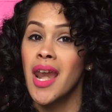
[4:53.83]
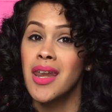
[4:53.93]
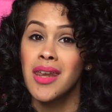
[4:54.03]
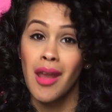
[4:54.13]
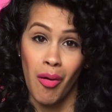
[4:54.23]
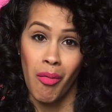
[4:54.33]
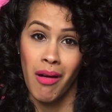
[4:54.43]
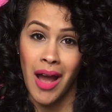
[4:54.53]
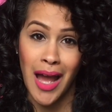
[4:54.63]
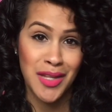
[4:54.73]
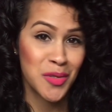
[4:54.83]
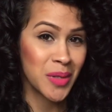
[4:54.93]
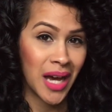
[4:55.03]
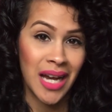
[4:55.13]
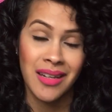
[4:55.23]
No, I do
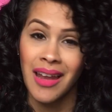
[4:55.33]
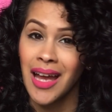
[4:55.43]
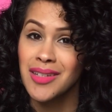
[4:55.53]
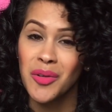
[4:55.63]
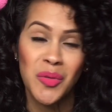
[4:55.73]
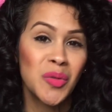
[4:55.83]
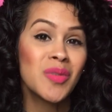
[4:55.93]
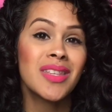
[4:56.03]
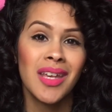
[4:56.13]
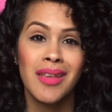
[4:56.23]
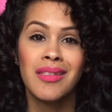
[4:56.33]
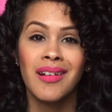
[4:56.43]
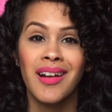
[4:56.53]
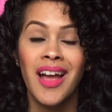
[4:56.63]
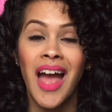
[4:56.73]
not. I don't use
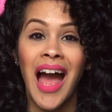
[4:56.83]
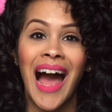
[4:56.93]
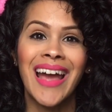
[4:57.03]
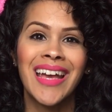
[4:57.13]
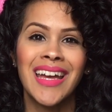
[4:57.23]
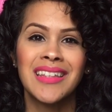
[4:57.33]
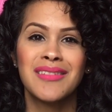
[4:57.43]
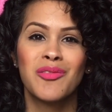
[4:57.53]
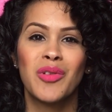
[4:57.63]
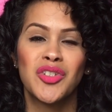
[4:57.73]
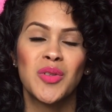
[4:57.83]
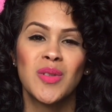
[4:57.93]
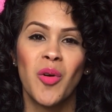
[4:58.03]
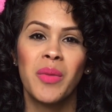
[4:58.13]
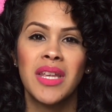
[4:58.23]
either. I get this question
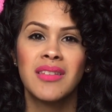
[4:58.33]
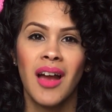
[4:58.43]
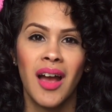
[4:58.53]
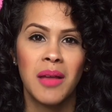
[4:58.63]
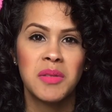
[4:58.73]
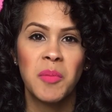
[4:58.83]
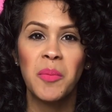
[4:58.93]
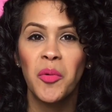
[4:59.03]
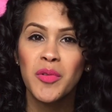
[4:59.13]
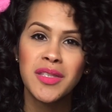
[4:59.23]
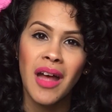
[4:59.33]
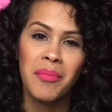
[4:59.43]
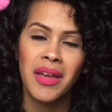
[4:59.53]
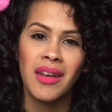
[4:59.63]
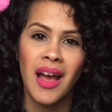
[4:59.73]
so many times. People will stop
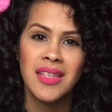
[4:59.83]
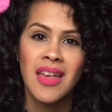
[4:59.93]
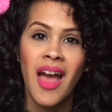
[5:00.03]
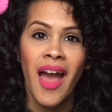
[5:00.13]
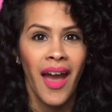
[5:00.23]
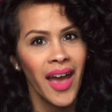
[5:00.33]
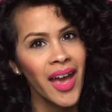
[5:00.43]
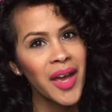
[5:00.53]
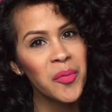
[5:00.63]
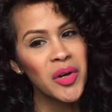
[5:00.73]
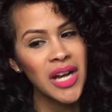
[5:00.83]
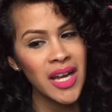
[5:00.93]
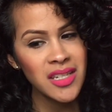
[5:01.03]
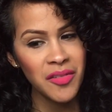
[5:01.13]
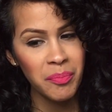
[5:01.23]
me and ask, hey, what
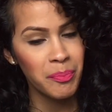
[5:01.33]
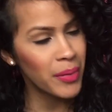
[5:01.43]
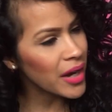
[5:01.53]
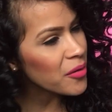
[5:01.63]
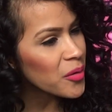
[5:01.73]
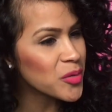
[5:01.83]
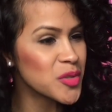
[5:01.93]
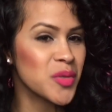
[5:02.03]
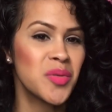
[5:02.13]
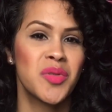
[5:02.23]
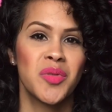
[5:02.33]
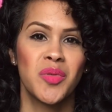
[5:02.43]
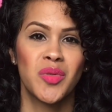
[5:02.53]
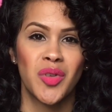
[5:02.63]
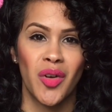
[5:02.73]
kind of barrel do you use?